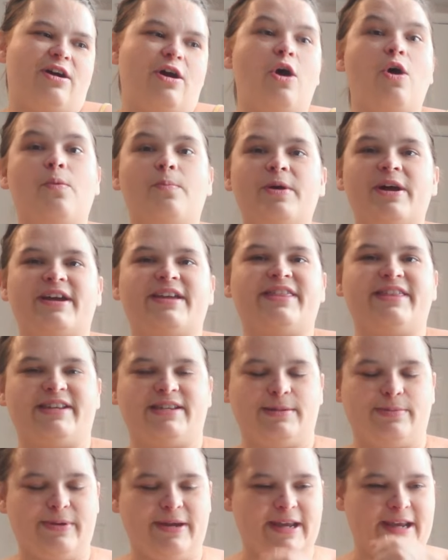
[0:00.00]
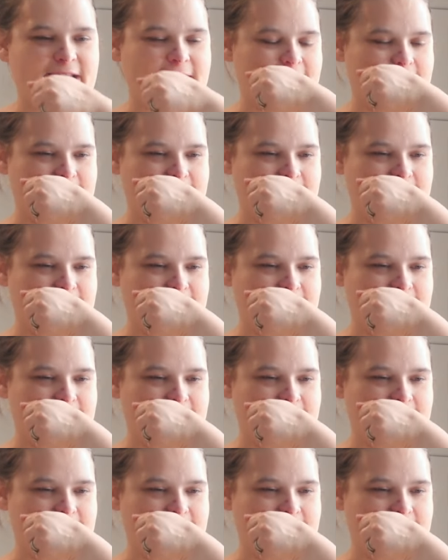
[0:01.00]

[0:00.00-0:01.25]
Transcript: homework this week